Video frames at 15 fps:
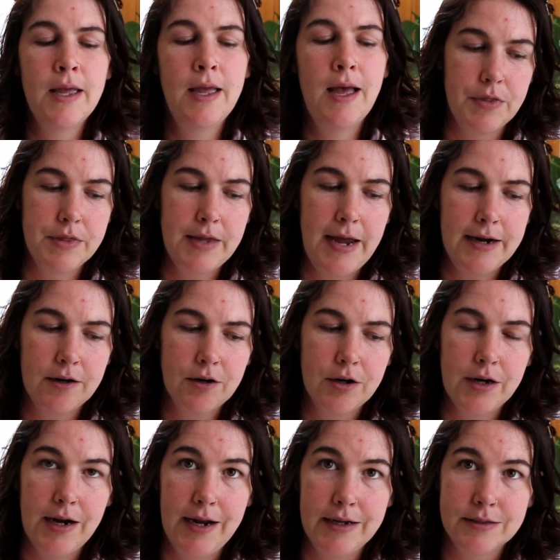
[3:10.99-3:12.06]
that
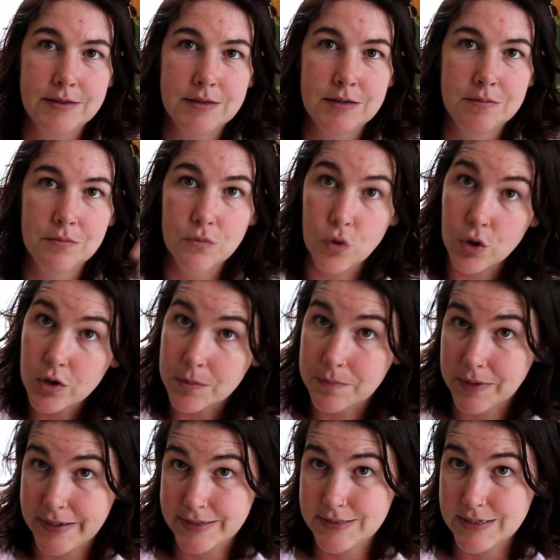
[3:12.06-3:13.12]
creates more
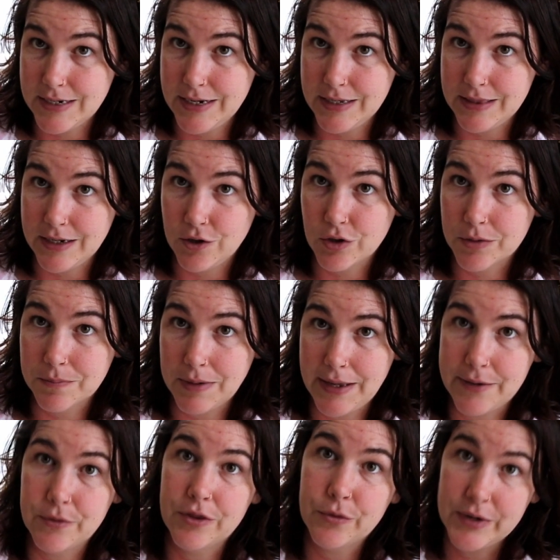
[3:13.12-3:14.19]
complexity that you can
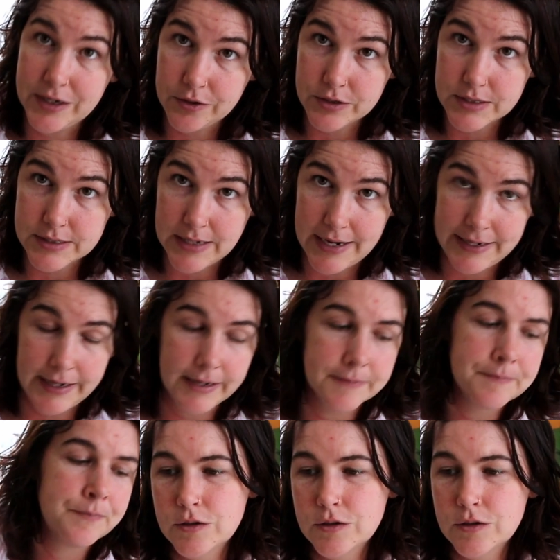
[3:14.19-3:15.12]
play with when you're designing.